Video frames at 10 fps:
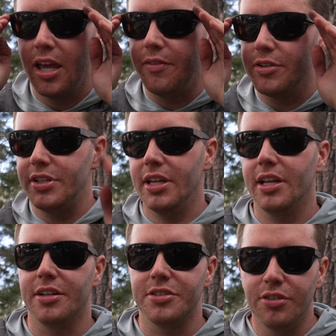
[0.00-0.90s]
If you're standing
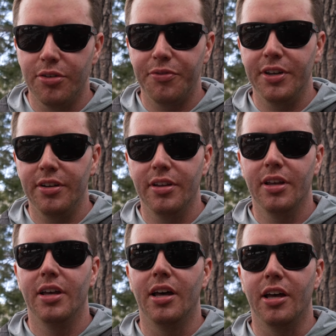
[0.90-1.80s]
on a snowfield,
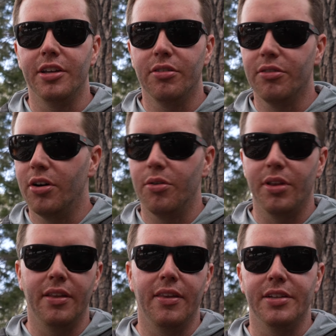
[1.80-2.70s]
you'll know
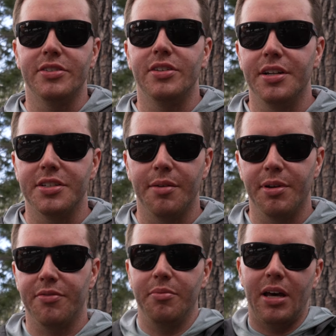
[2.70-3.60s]
that sun is
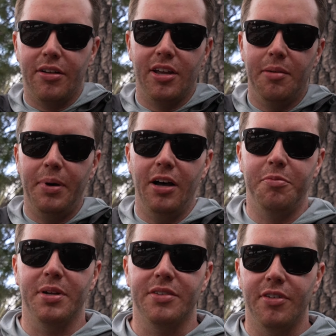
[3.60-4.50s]
coming from not only above,
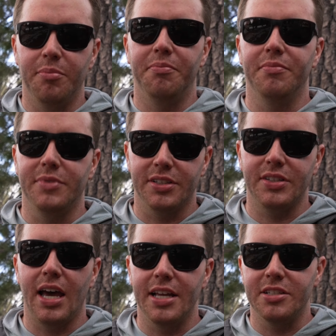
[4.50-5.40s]
but from the
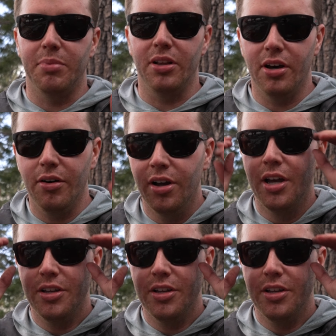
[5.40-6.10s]
sides and below.